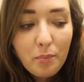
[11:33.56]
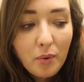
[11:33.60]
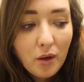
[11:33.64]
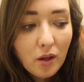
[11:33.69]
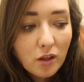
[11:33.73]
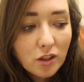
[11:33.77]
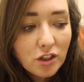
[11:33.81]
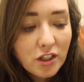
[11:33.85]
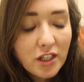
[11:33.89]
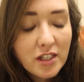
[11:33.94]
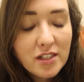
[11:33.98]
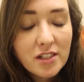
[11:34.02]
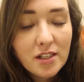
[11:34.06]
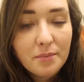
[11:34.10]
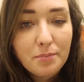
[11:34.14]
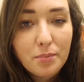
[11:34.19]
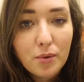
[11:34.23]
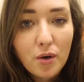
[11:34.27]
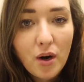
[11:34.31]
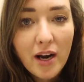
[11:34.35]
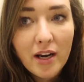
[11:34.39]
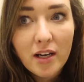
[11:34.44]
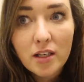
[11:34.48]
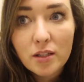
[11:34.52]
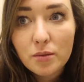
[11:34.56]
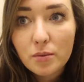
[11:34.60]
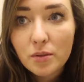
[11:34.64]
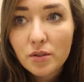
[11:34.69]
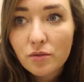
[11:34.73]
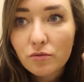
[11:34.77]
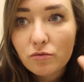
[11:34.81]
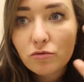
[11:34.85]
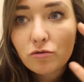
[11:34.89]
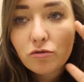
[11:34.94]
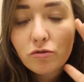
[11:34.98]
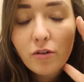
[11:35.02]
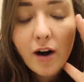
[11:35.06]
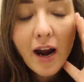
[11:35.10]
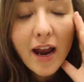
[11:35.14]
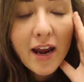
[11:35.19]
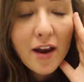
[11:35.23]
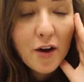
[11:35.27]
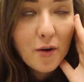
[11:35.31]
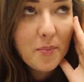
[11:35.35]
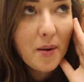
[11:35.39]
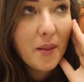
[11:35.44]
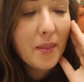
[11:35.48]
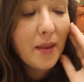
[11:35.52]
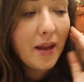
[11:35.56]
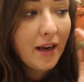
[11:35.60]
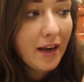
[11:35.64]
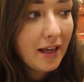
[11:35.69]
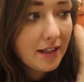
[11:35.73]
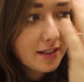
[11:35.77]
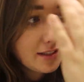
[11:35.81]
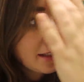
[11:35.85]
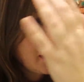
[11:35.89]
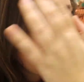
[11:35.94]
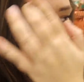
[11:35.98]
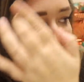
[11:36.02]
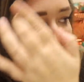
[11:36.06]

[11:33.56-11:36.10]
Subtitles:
apologies, the brightness was right up on that last